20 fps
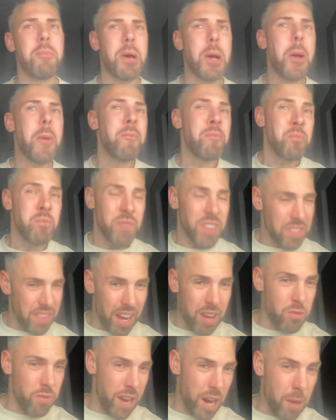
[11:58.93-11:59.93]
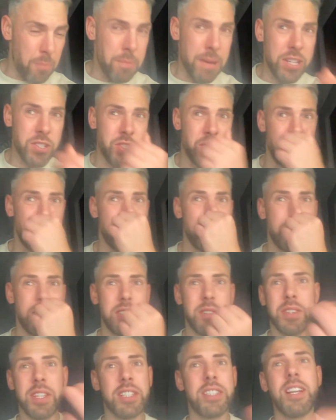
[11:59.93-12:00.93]
But they were our best
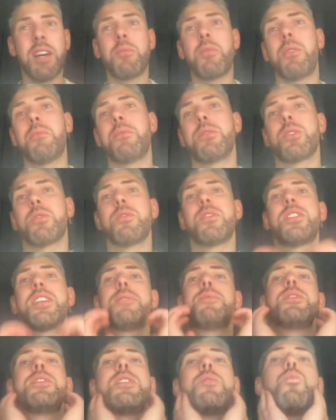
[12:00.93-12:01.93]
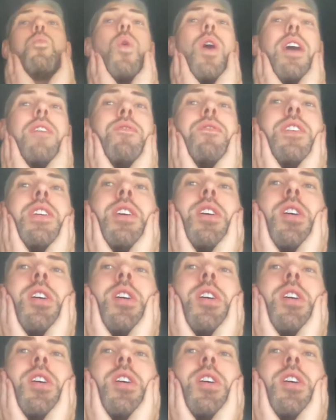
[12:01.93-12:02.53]
chances. I think that one was on 71.